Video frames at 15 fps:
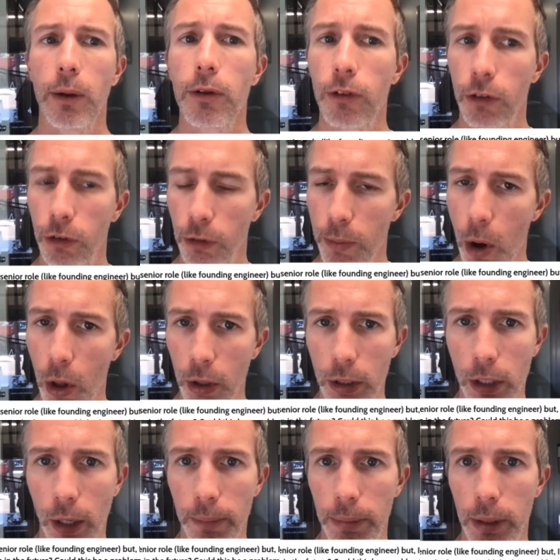it's a smaller
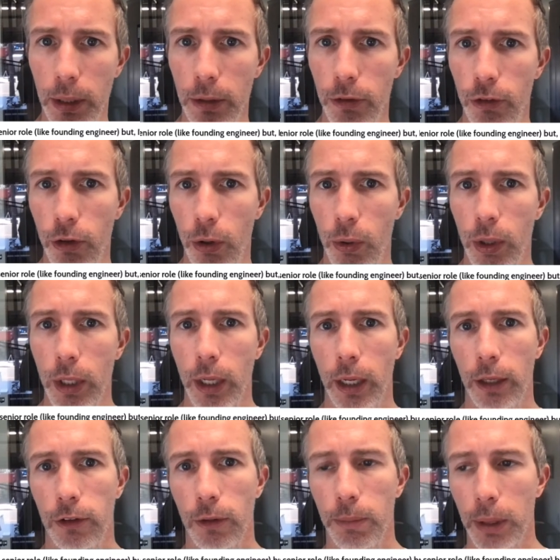company, so
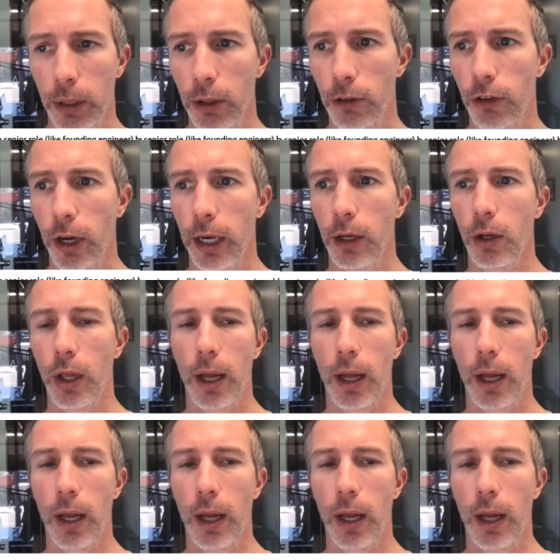it's a bigger title.